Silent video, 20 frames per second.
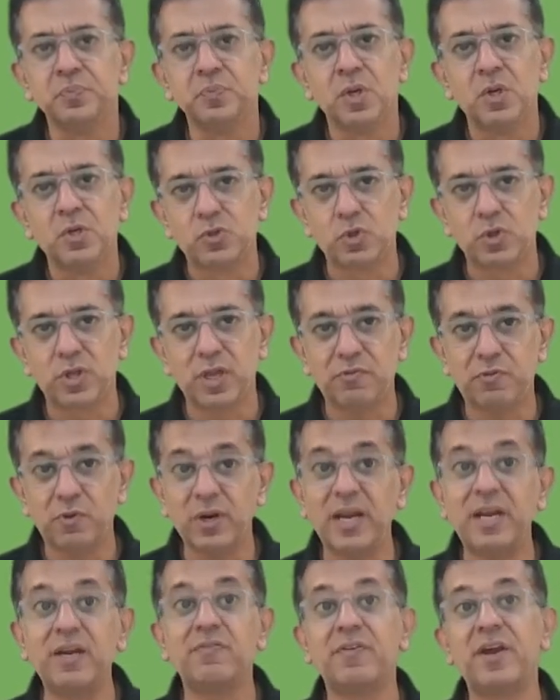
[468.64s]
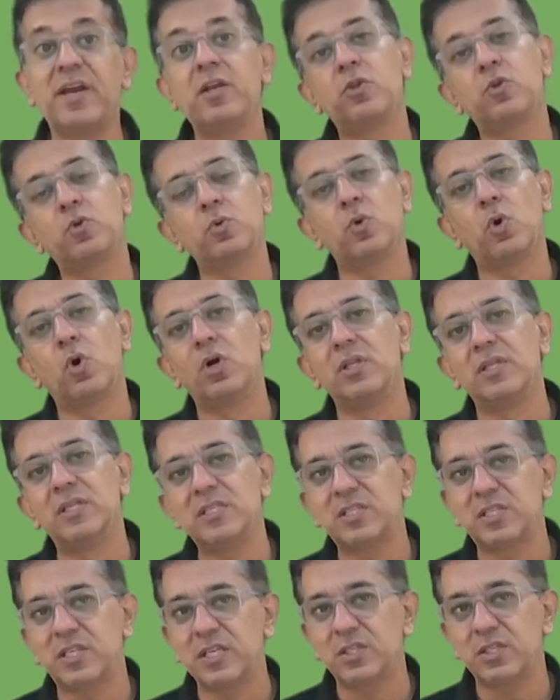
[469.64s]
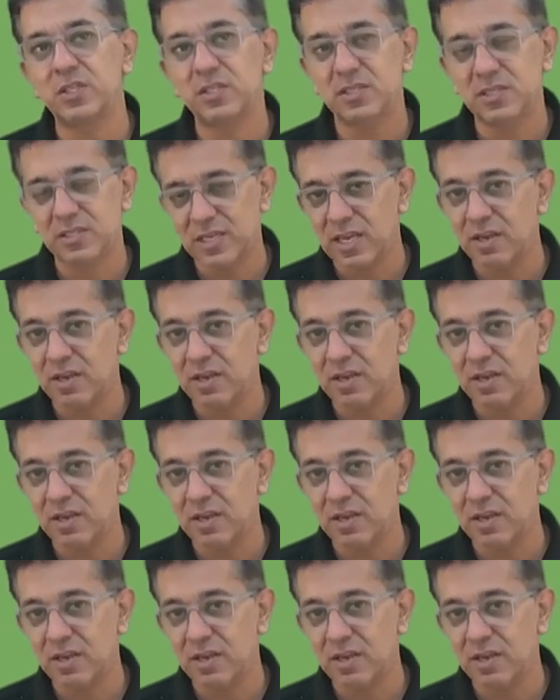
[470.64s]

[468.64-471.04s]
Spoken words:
So therefore it went through all these stages.